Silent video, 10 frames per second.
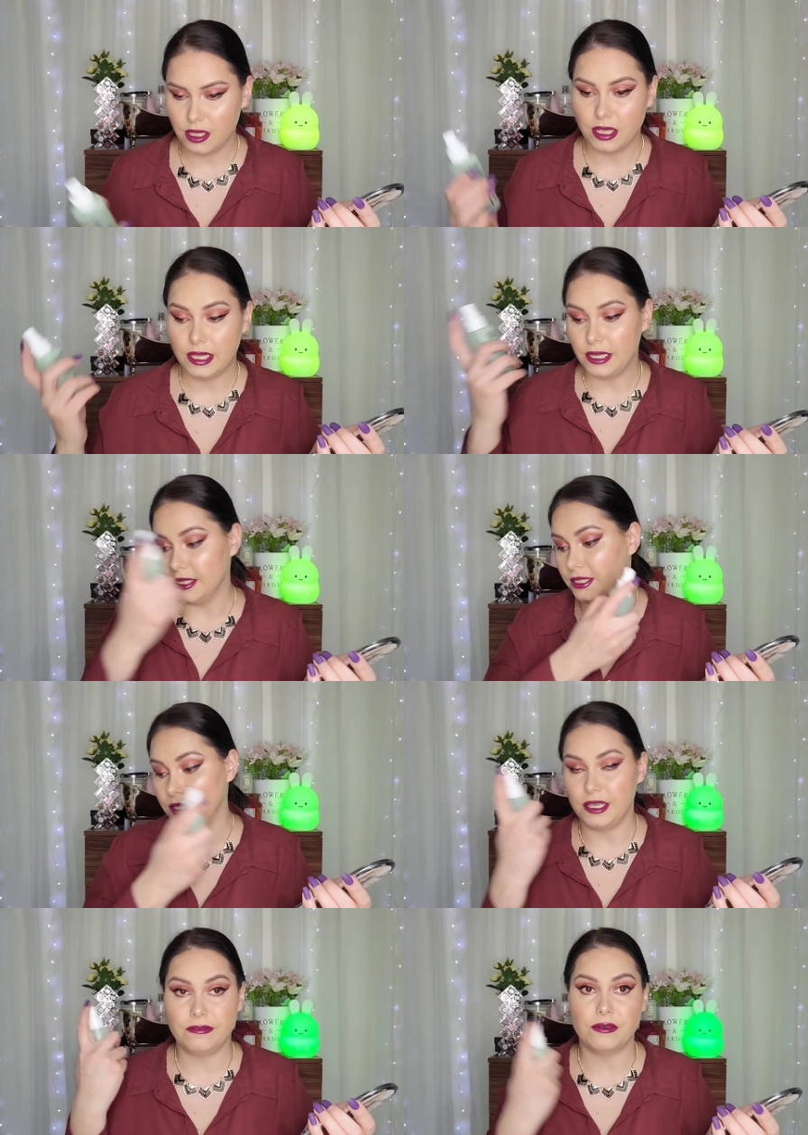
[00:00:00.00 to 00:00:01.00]
in a
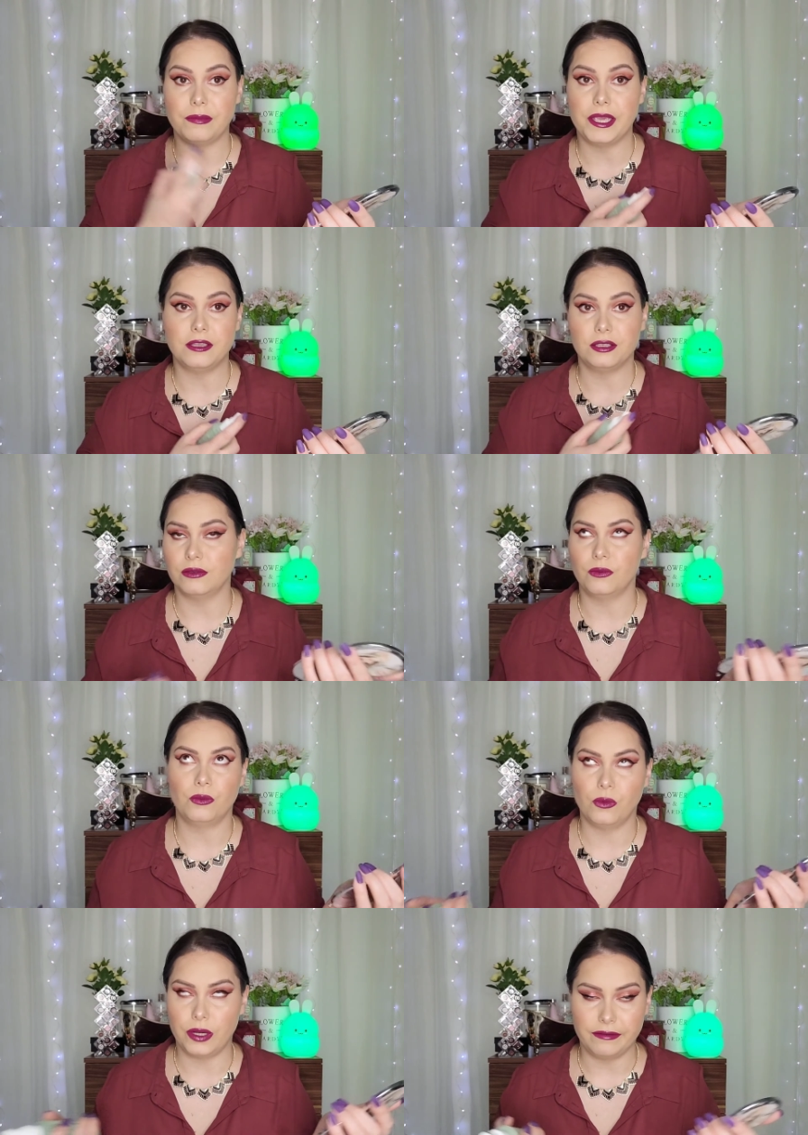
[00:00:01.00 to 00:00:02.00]
Z formation.
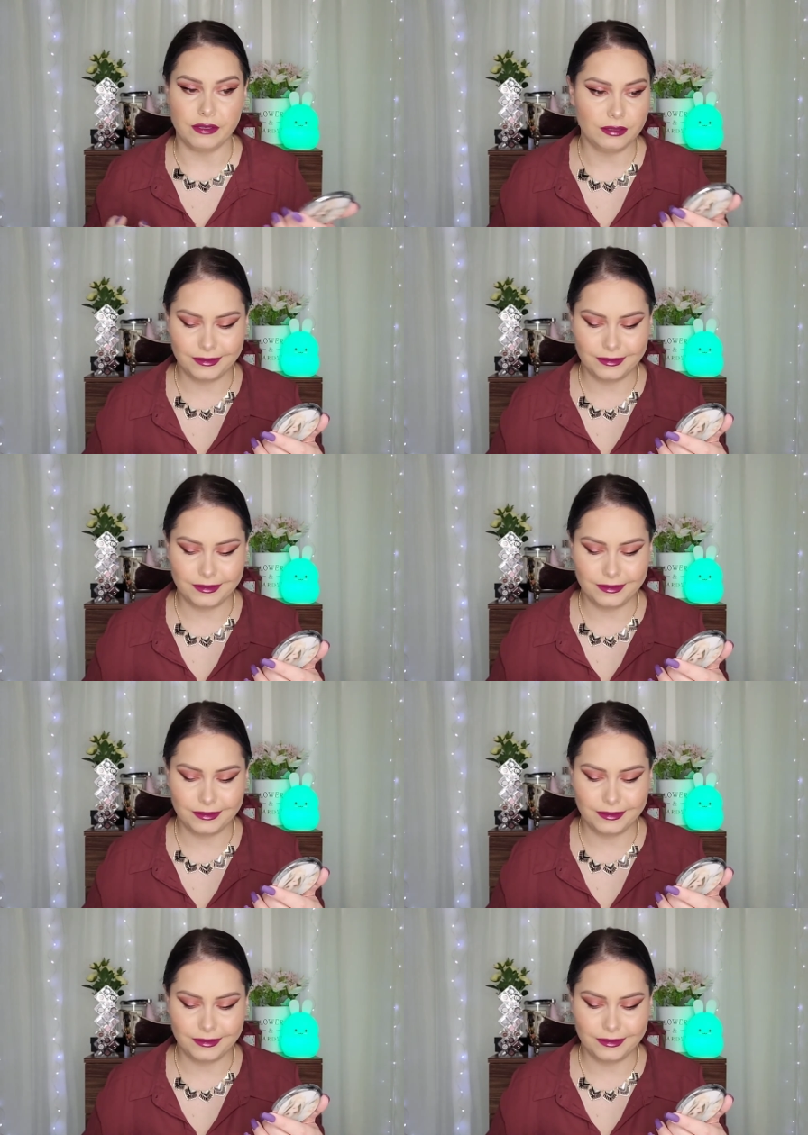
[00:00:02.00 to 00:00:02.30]
Whatever.